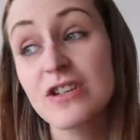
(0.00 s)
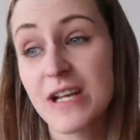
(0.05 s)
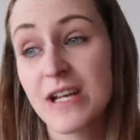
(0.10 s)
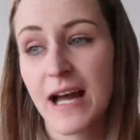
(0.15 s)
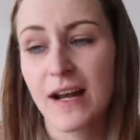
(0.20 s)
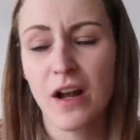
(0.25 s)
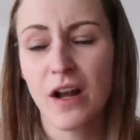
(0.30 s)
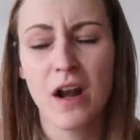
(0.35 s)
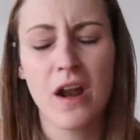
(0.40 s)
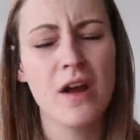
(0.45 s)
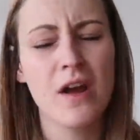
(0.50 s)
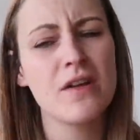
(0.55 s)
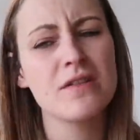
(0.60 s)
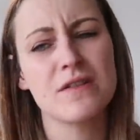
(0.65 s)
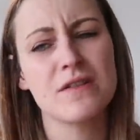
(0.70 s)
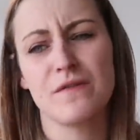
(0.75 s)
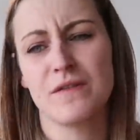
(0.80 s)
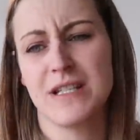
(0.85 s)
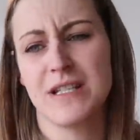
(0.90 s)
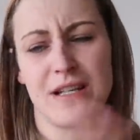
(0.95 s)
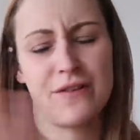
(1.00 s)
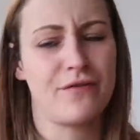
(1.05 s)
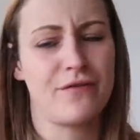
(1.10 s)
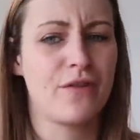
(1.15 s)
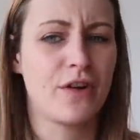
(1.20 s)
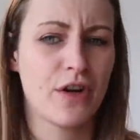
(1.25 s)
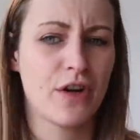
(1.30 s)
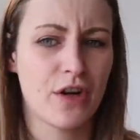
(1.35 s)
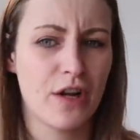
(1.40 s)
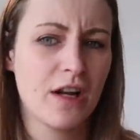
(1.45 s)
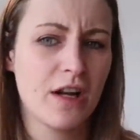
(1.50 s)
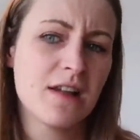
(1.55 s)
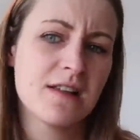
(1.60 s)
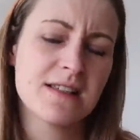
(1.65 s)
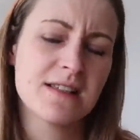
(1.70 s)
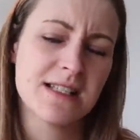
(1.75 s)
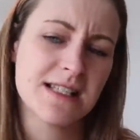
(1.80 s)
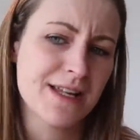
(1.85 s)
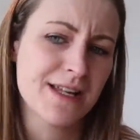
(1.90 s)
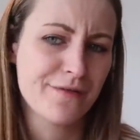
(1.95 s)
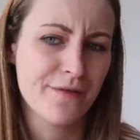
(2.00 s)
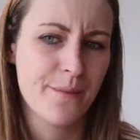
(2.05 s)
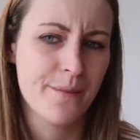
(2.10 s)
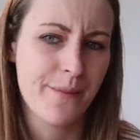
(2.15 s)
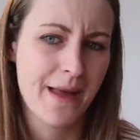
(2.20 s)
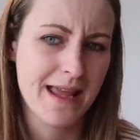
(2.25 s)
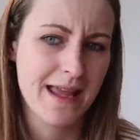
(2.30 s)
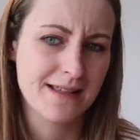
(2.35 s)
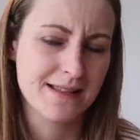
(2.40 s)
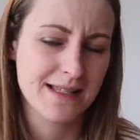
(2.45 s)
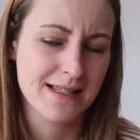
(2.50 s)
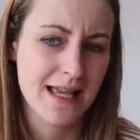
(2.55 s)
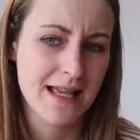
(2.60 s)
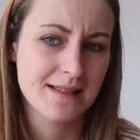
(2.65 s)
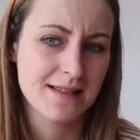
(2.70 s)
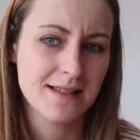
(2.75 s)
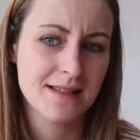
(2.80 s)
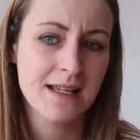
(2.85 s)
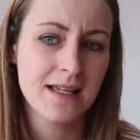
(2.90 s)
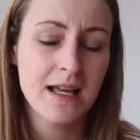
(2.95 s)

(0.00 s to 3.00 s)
She had loads of different colours and different bases.